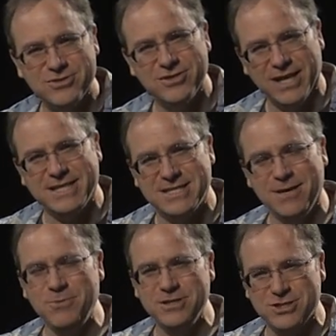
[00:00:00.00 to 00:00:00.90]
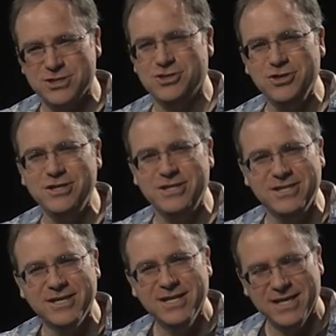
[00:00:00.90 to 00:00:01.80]
Like someone stood
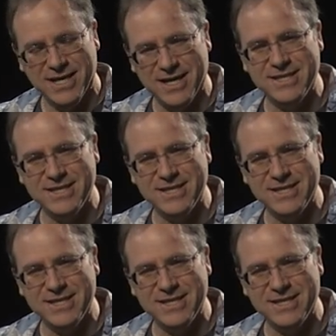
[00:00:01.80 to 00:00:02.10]
on